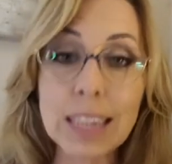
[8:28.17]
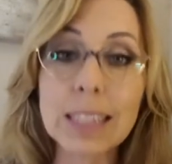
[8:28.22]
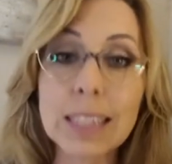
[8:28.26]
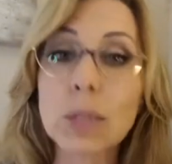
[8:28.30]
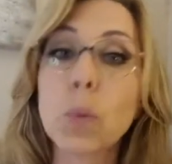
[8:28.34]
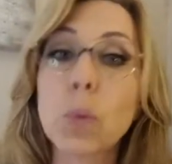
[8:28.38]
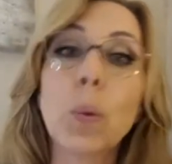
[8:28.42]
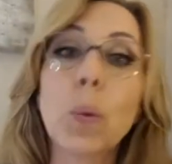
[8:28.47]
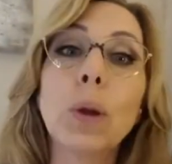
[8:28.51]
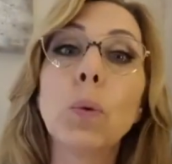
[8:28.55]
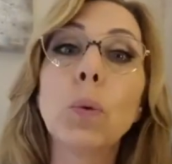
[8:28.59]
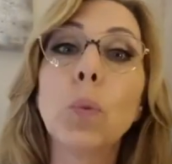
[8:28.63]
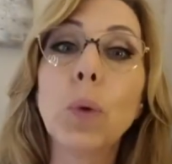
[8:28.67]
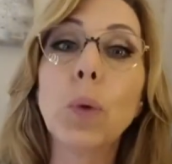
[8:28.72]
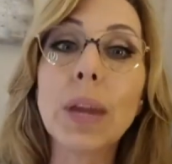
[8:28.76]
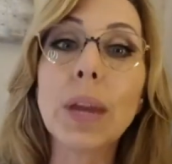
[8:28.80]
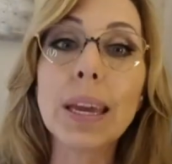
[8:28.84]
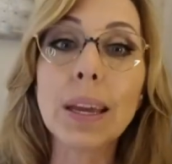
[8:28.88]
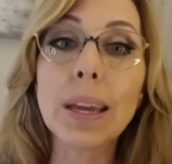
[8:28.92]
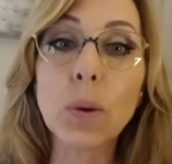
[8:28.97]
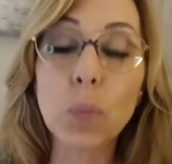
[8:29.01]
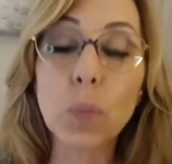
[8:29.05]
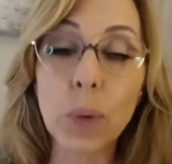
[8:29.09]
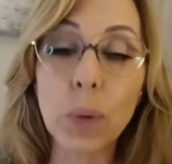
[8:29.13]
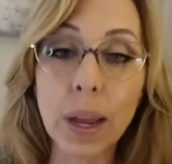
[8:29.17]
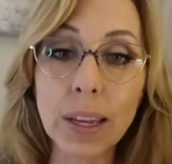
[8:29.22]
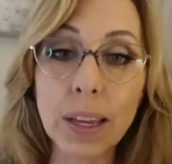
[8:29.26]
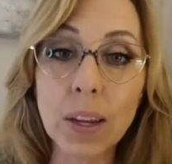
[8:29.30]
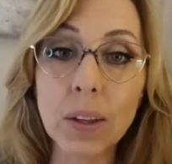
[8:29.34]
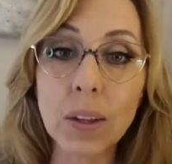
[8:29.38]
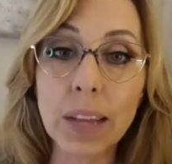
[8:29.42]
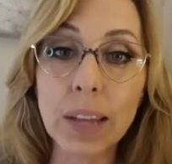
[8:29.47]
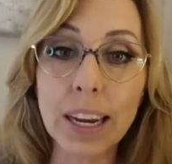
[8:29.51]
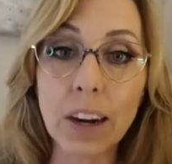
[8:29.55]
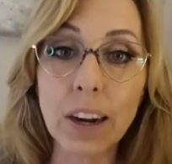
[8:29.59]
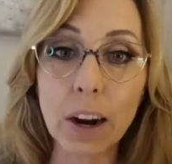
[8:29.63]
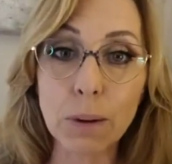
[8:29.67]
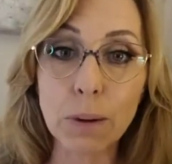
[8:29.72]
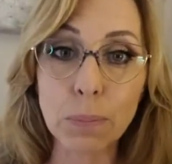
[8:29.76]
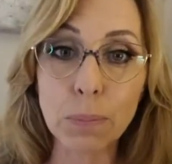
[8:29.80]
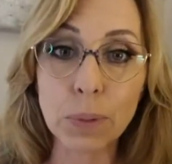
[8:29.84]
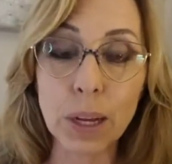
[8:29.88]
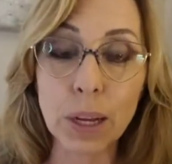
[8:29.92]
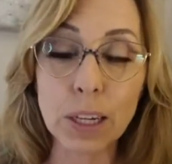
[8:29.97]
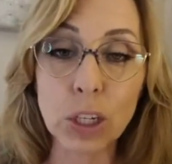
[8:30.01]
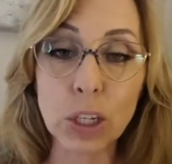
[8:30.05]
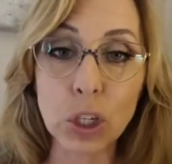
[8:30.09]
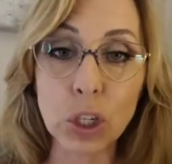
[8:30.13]
When we can regulate our
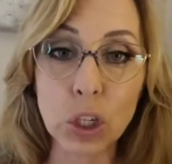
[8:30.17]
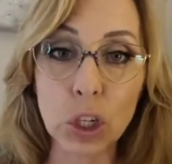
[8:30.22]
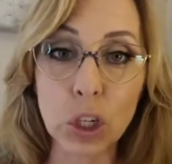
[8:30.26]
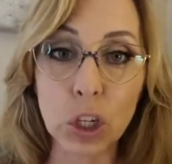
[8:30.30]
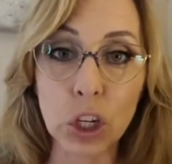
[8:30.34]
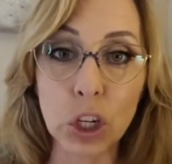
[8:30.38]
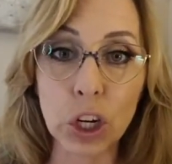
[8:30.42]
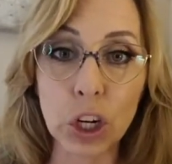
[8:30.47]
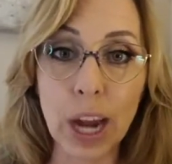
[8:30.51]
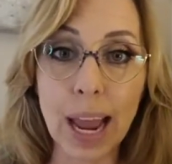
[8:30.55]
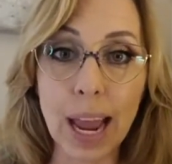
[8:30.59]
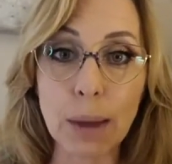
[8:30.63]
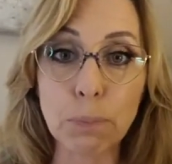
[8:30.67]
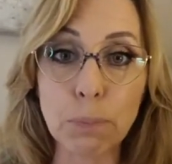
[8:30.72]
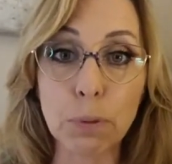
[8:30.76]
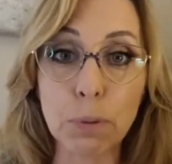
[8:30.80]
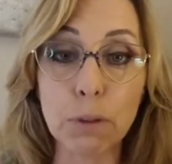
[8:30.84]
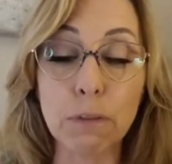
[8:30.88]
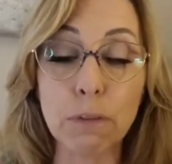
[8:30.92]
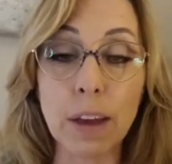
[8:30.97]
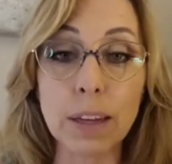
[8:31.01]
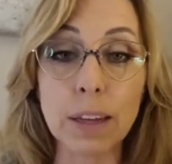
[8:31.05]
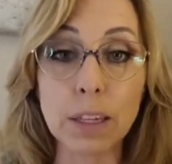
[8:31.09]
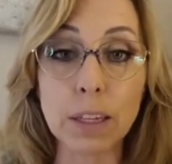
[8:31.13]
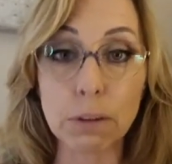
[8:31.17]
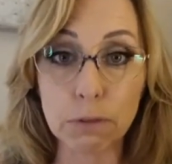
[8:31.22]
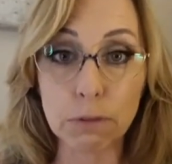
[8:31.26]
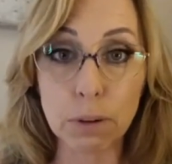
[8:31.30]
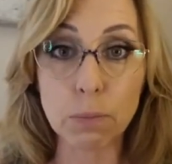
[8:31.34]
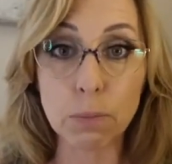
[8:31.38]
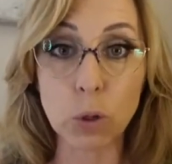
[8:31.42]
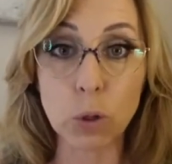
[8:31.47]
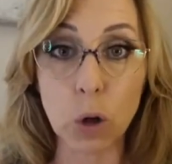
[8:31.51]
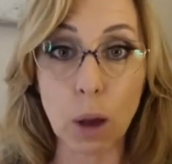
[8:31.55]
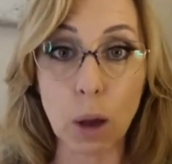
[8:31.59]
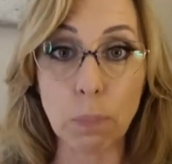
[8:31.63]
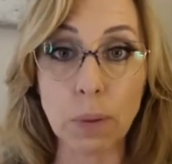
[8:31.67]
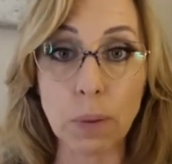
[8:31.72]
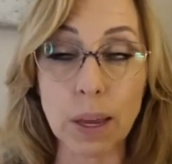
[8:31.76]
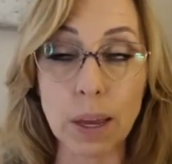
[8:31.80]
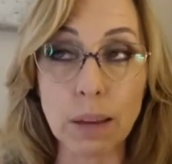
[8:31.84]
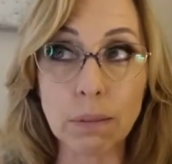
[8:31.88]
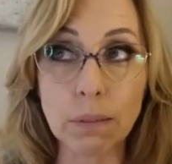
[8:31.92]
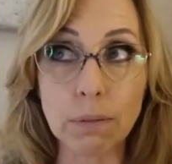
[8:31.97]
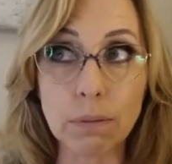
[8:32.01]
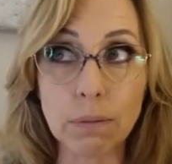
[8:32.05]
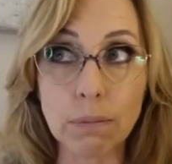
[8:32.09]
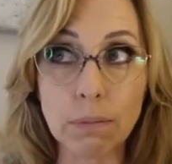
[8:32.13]
blood sugar and prevent it from
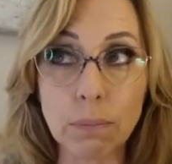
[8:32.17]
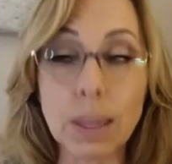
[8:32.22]
dropping,